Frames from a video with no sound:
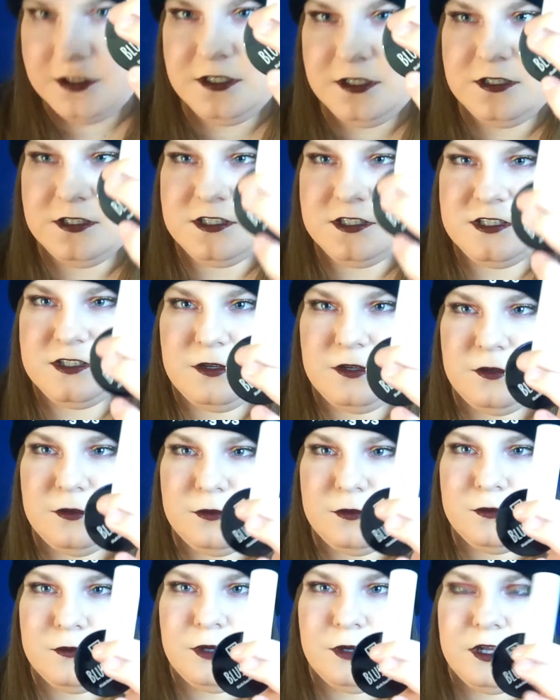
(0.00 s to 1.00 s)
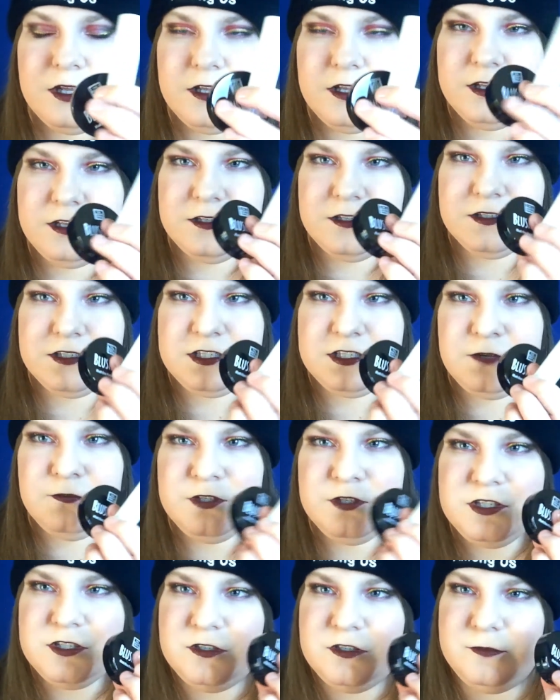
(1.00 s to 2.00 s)
so
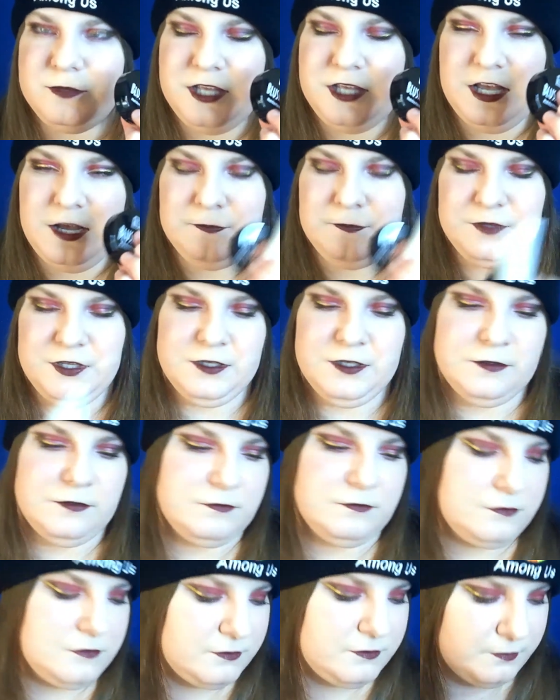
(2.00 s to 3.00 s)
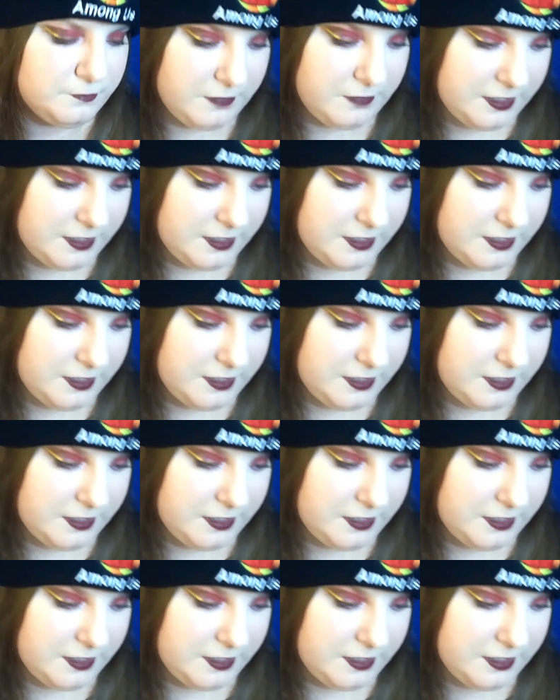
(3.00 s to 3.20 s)
someone's gonna be happy. My